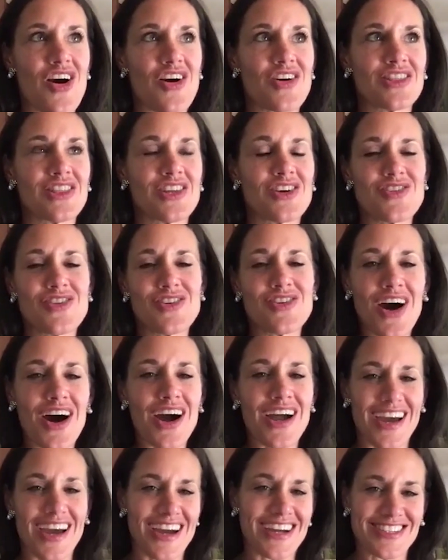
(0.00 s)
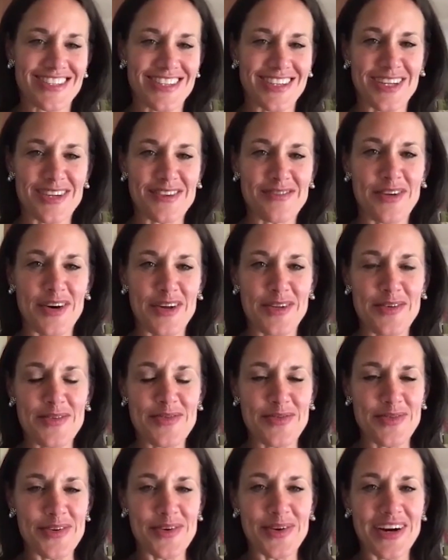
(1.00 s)
they're not actually going to follow
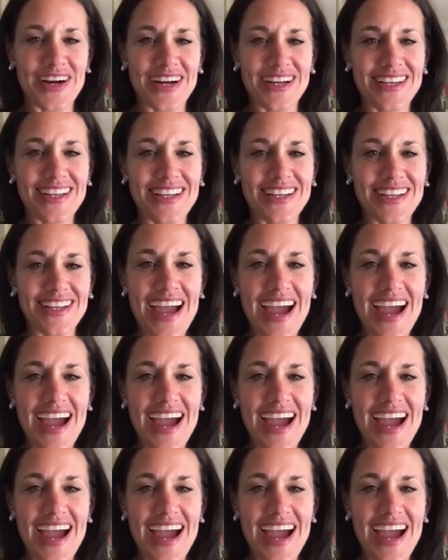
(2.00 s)
through on,